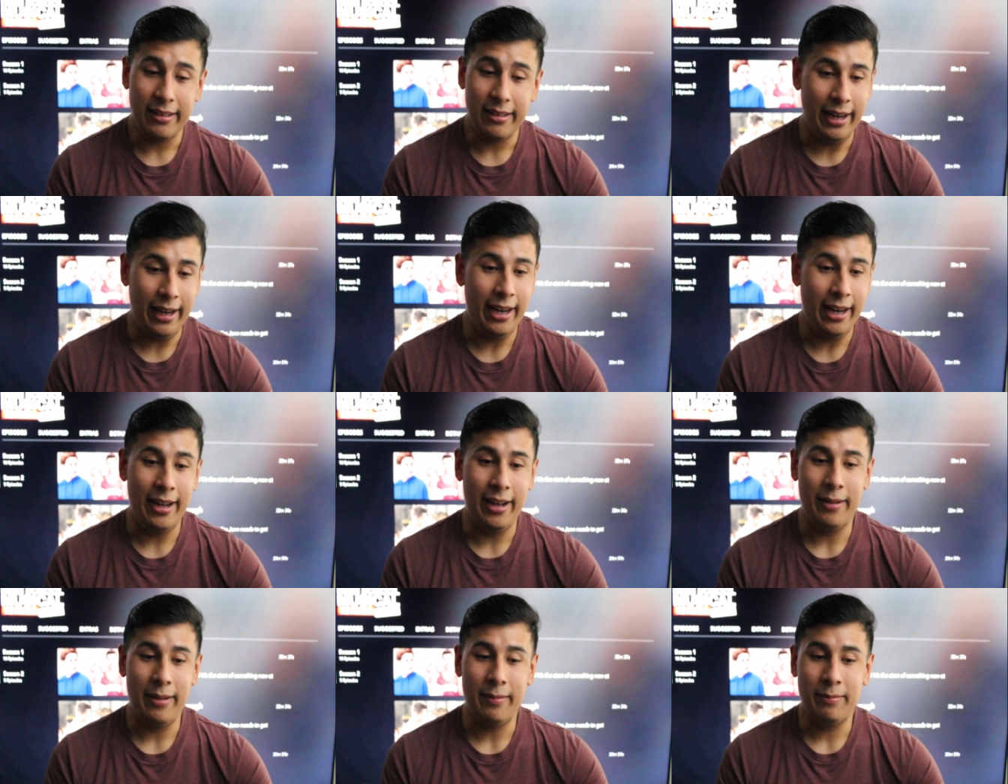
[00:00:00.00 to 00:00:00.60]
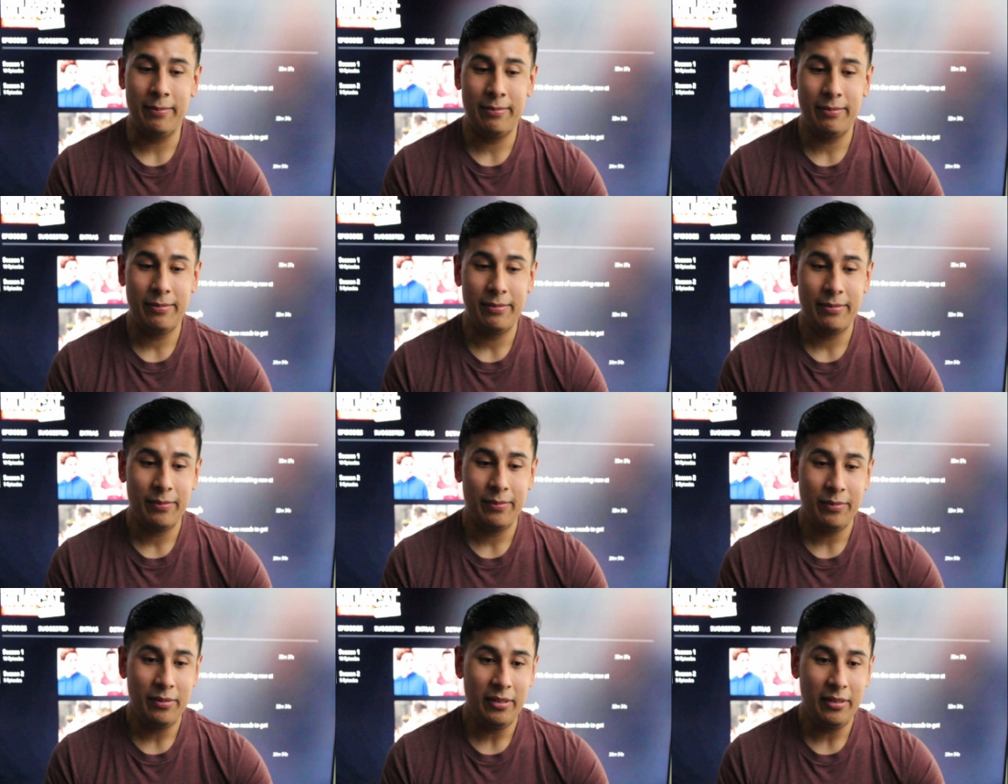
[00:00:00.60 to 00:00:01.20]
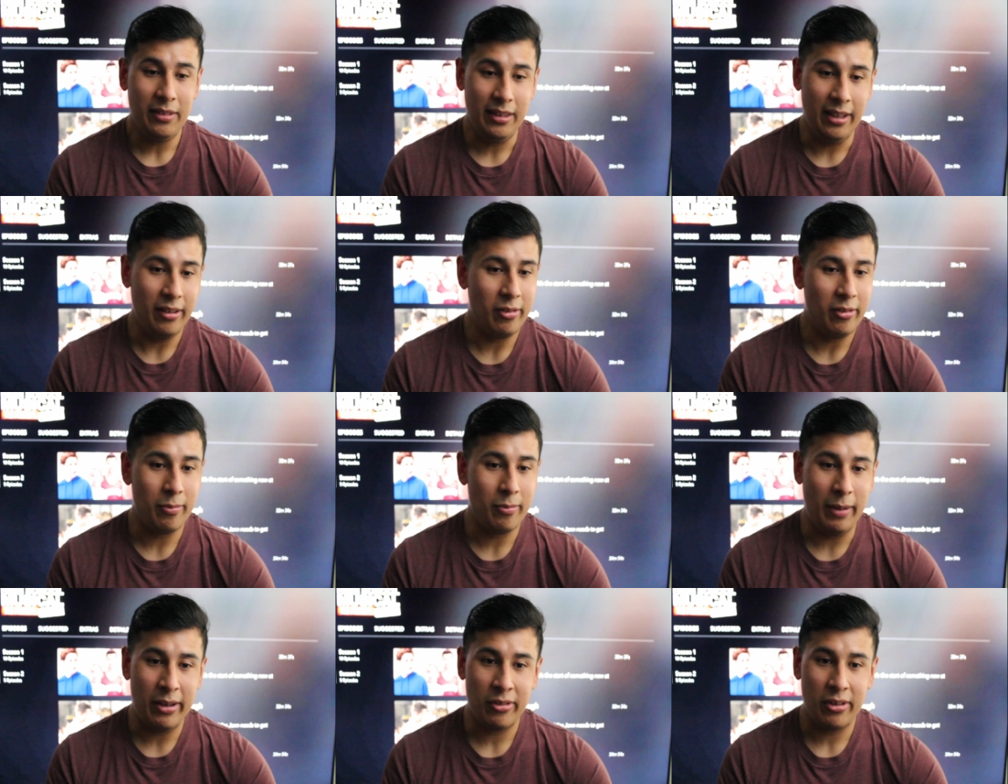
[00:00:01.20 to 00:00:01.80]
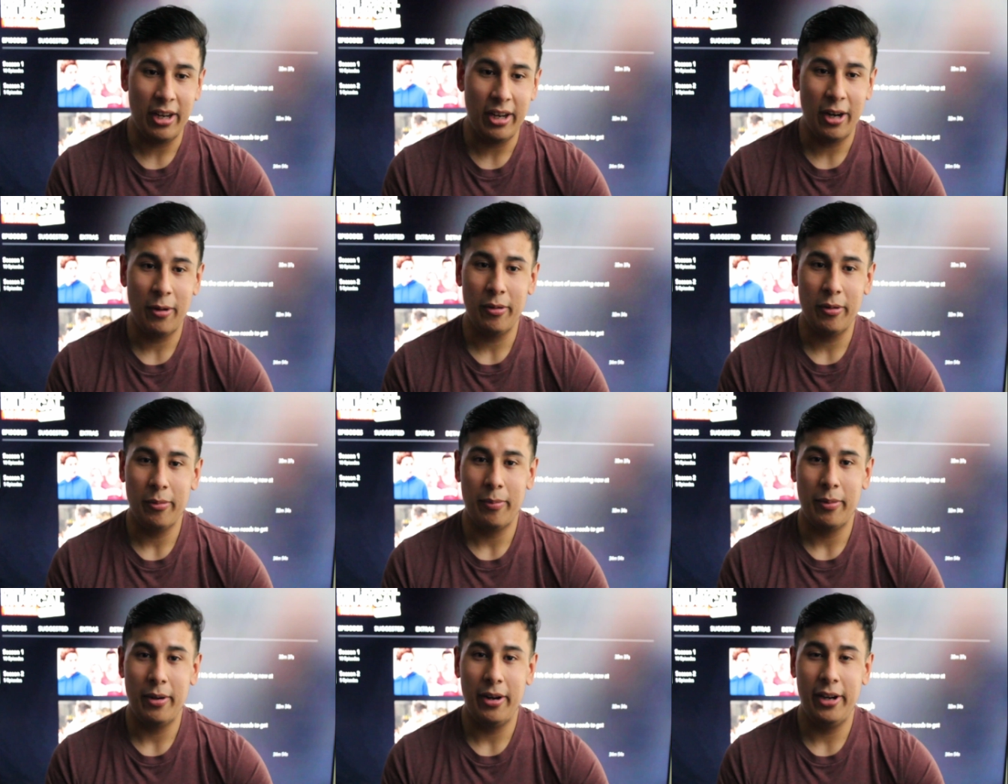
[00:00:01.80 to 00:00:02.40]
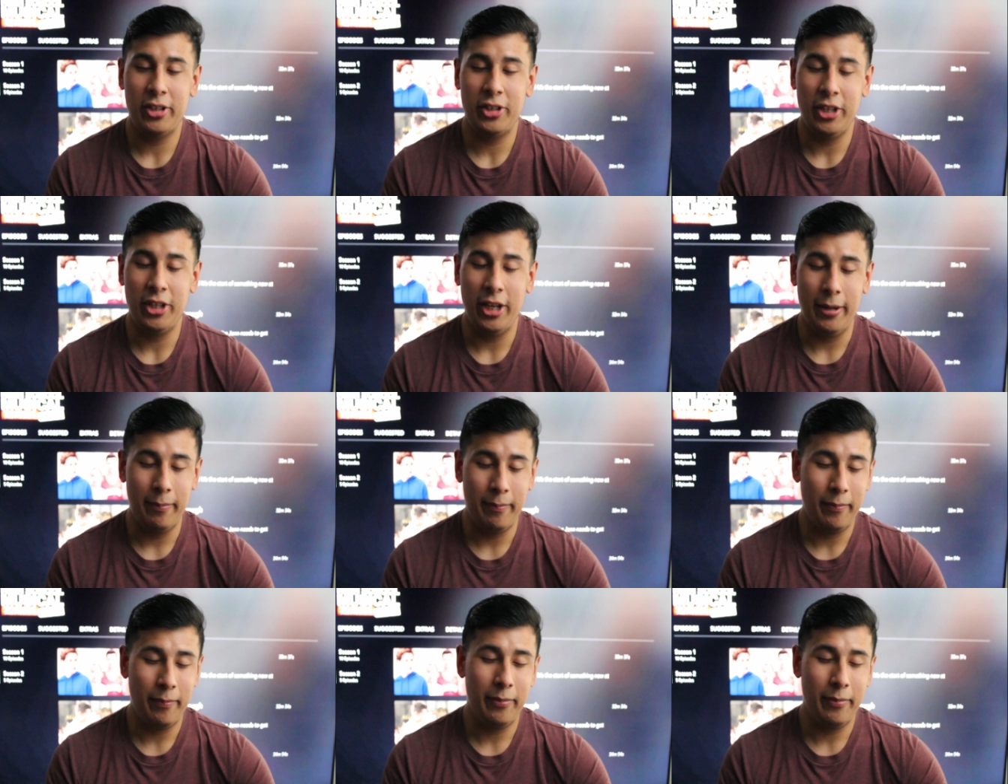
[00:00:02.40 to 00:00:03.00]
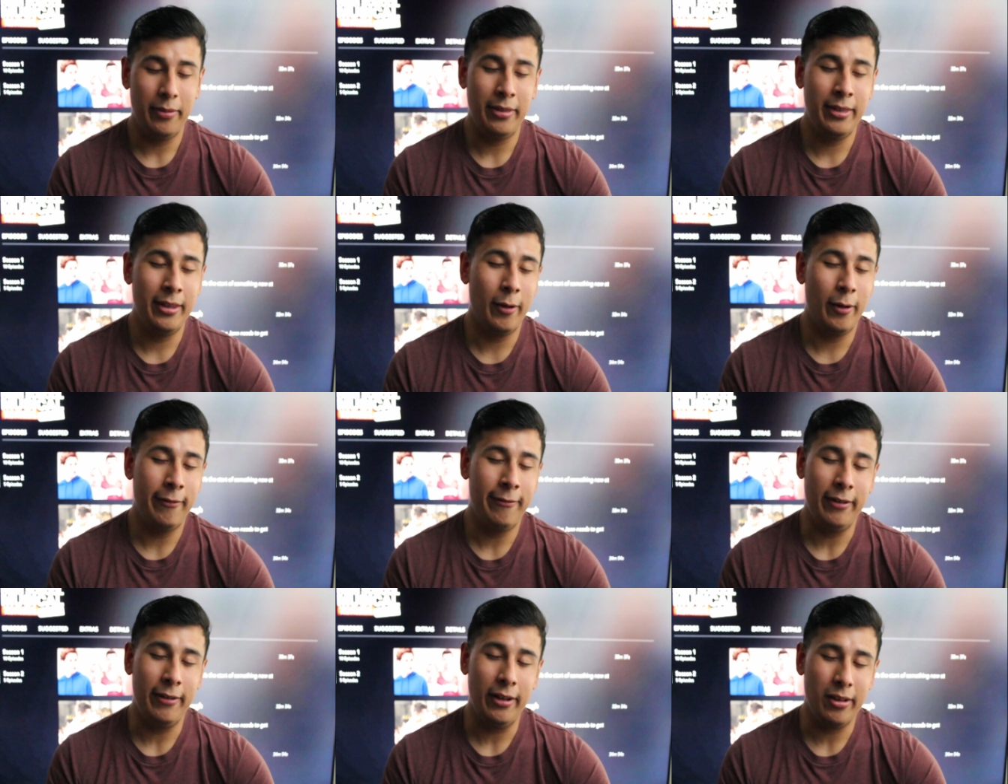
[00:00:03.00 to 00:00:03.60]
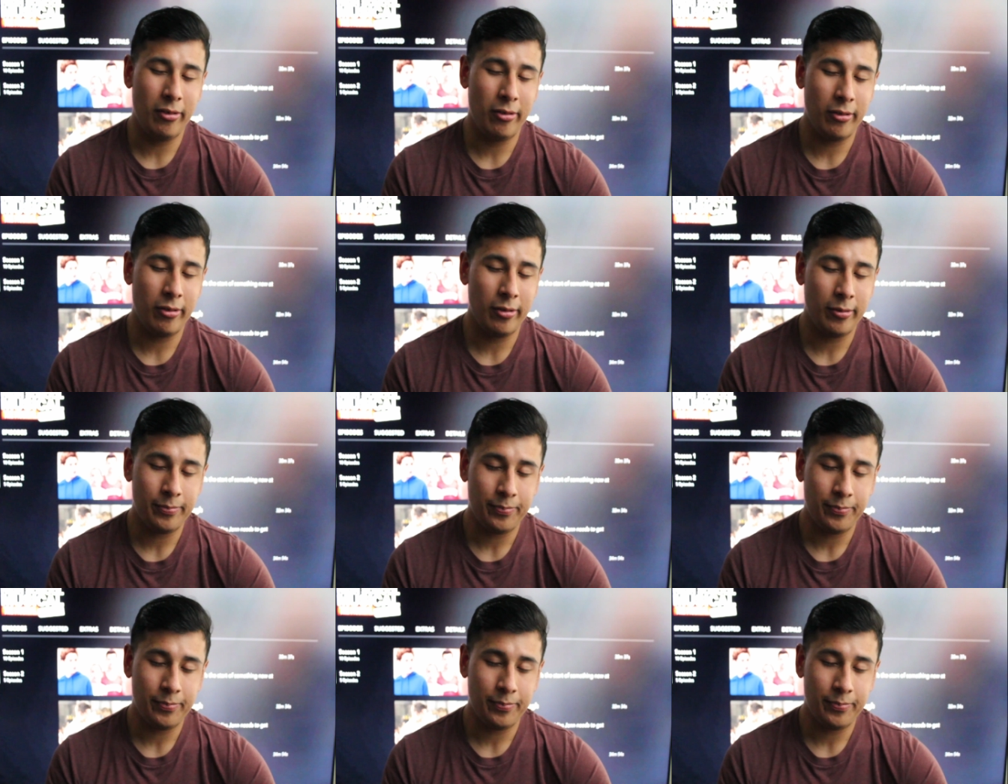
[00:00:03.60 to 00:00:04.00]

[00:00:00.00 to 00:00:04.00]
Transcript: damn, this mascara was pretty cheap, no offense.